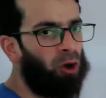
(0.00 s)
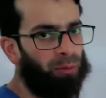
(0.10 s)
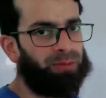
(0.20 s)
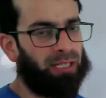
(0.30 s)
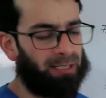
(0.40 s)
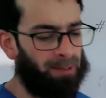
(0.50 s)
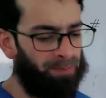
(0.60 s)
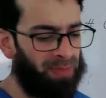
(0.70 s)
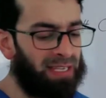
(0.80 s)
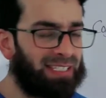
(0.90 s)
object.
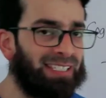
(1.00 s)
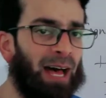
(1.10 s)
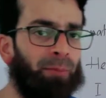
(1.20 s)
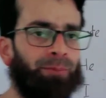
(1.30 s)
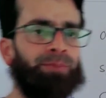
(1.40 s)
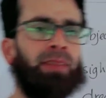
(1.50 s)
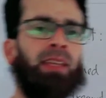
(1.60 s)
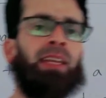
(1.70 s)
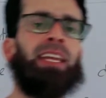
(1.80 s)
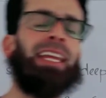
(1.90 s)
Some
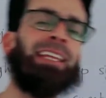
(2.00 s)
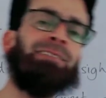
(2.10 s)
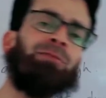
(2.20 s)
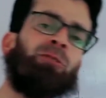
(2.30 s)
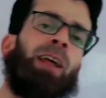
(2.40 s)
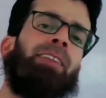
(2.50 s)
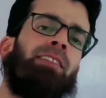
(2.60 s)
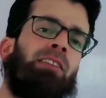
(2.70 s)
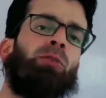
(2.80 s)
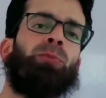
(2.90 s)

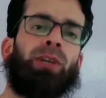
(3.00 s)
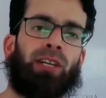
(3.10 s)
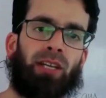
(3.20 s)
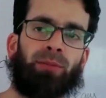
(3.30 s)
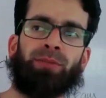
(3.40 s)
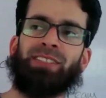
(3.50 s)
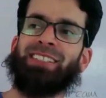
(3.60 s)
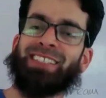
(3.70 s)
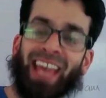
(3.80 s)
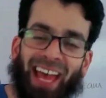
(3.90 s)
intransitive verbs
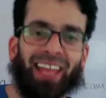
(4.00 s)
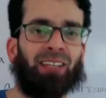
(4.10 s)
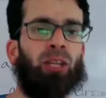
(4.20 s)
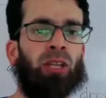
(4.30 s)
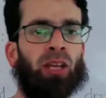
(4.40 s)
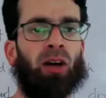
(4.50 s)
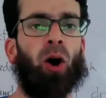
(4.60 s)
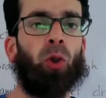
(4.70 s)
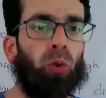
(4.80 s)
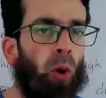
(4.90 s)
carry
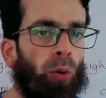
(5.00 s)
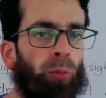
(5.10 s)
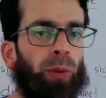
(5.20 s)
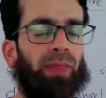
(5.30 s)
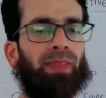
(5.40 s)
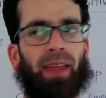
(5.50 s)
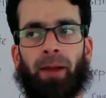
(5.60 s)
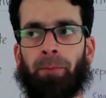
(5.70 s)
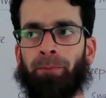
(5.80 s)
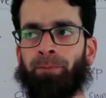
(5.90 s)
along with
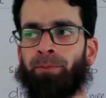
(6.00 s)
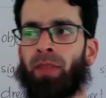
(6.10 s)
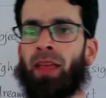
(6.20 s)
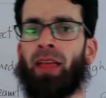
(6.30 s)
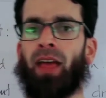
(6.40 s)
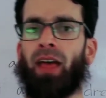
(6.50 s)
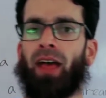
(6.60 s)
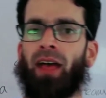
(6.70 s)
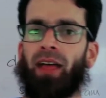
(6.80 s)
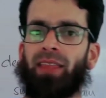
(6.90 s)
them
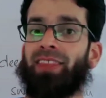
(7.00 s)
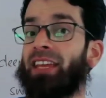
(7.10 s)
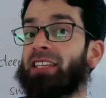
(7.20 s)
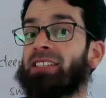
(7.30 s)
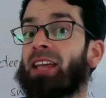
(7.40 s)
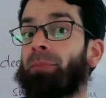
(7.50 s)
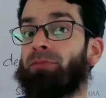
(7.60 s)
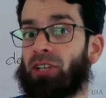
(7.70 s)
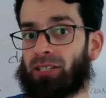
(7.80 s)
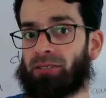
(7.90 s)
their
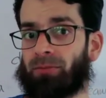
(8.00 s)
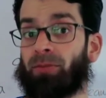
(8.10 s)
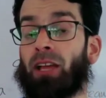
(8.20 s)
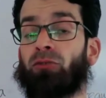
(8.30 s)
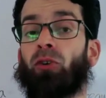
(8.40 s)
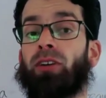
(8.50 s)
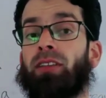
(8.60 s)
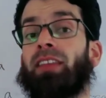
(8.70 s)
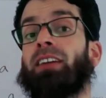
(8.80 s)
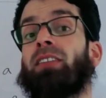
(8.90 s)
subject,
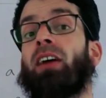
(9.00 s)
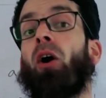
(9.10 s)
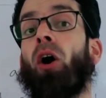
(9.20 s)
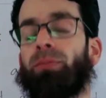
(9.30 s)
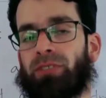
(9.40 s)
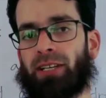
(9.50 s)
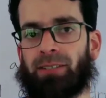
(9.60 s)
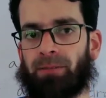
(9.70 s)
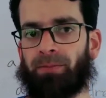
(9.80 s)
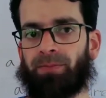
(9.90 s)
their
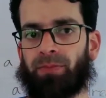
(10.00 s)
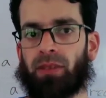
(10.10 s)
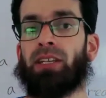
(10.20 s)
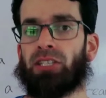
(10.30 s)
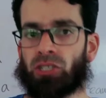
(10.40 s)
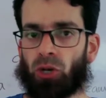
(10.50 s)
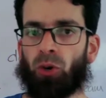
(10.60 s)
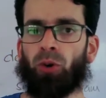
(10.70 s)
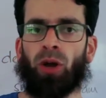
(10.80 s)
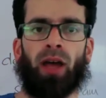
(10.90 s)
object.
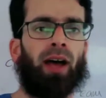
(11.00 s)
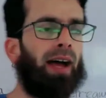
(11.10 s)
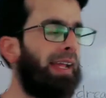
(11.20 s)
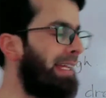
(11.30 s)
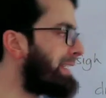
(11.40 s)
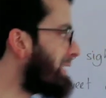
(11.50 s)
So I can